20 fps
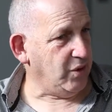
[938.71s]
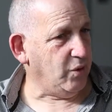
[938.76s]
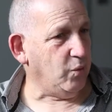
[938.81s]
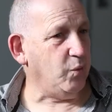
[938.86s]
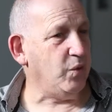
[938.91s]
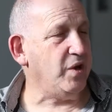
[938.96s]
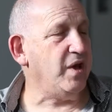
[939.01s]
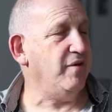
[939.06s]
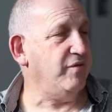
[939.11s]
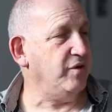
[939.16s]

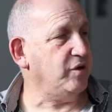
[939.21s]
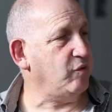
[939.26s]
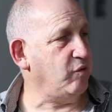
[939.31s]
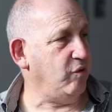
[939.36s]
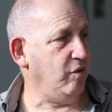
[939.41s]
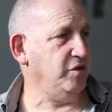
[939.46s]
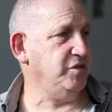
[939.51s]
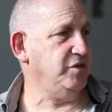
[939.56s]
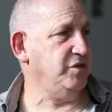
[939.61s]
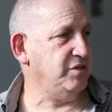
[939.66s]
we have a
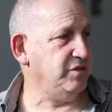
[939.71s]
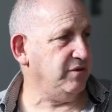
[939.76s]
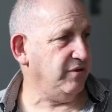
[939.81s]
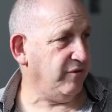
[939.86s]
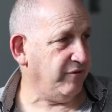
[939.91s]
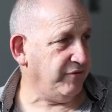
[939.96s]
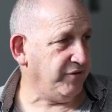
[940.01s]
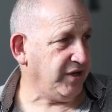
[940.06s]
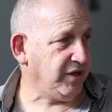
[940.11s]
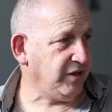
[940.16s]
crisis
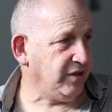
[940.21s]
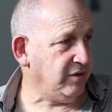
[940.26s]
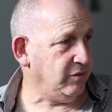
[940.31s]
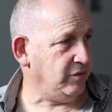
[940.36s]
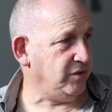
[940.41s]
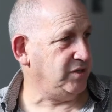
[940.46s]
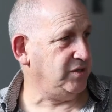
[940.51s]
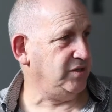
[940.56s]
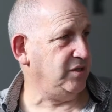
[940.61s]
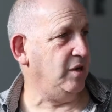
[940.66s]
of
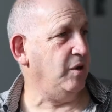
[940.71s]
ignorance.